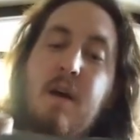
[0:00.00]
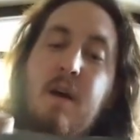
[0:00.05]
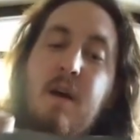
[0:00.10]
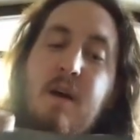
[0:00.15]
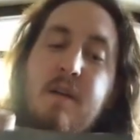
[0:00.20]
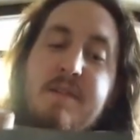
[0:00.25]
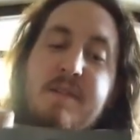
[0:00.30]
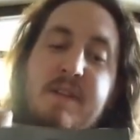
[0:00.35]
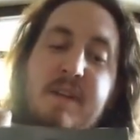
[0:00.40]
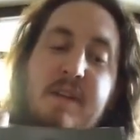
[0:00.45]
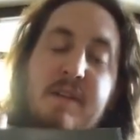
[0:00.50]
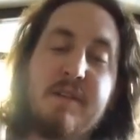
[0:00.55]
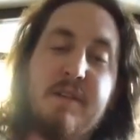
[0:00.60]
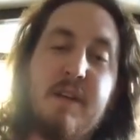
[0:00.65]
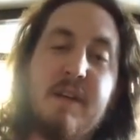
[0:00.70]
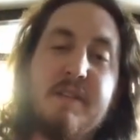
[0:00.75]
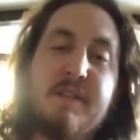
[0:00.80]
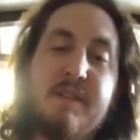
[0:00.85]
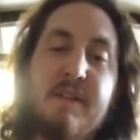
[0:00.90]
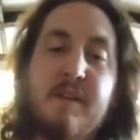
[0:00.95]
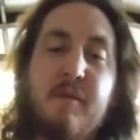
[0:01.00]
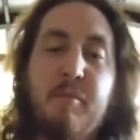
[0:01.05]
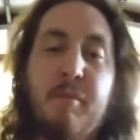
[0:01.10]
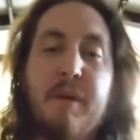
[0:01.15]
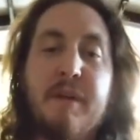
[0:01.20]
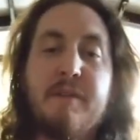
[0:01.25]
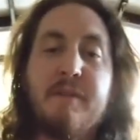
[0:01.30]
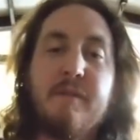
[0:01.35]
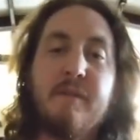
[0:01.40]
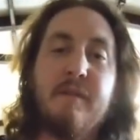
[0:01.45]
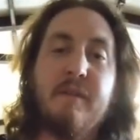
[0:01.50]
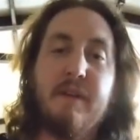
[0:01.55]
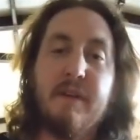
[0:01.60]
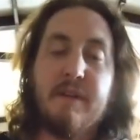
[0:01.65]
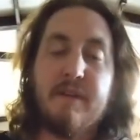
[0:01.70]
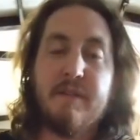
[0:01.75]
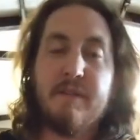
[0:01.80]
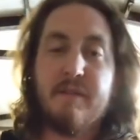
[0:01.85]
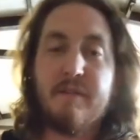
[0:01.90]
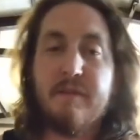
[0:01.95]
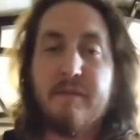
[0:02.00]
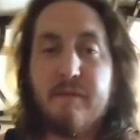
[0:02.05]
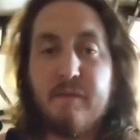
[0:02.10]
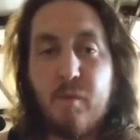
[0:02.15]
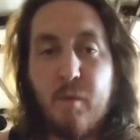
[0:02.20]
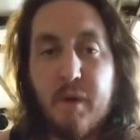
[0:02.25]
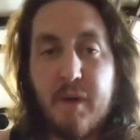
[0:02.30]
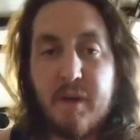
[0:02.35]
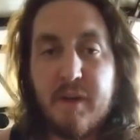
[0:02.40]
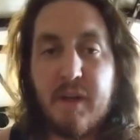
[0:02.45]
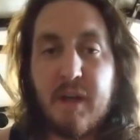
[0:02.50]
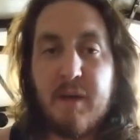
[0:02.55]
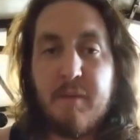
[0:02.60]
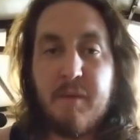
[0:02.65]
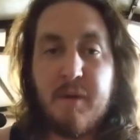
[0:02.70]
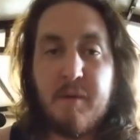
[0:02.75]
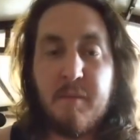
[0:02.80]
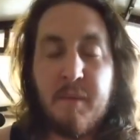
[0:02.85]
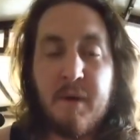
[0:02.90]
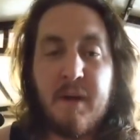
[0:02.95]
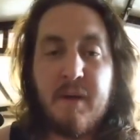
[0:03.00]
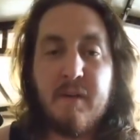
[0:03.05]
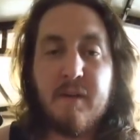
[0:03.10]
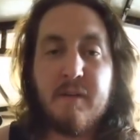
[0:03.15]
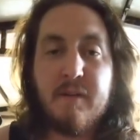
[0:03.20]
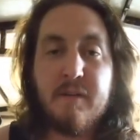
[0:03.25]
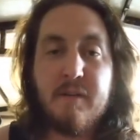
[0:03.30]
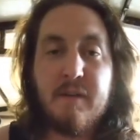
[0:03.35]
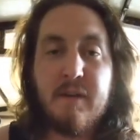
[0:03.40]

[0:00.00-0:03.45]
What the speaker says: I sent Justin a picture of this when it came in the mail,